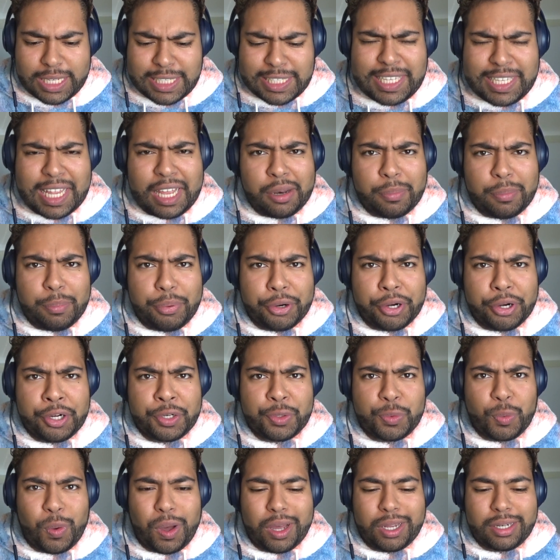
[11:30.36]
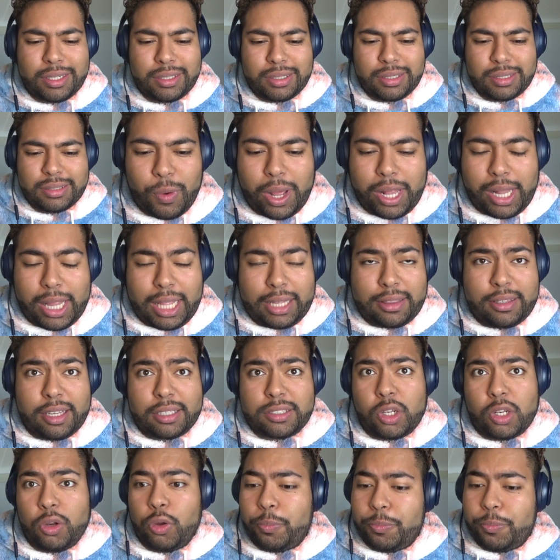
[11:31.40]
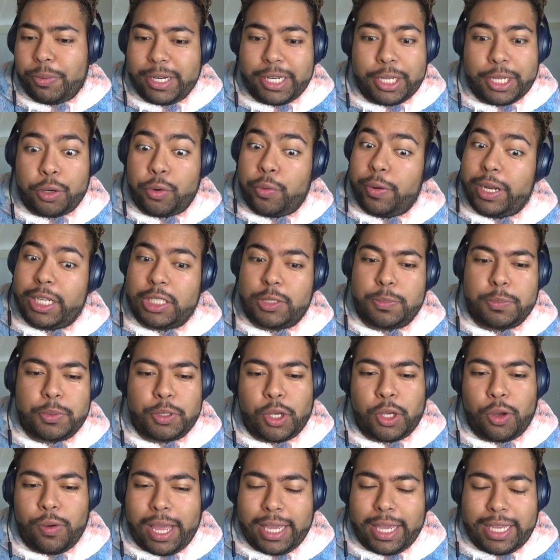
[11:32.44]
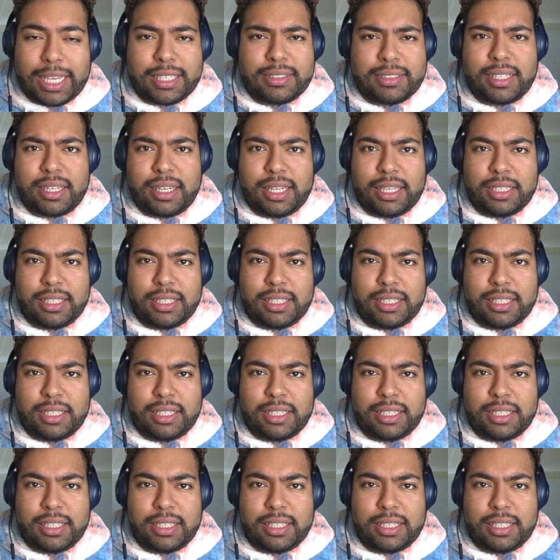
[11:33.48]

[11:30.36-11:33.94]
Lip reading: Is that a burnt one? Well, it does look pretty crisp, so I guess it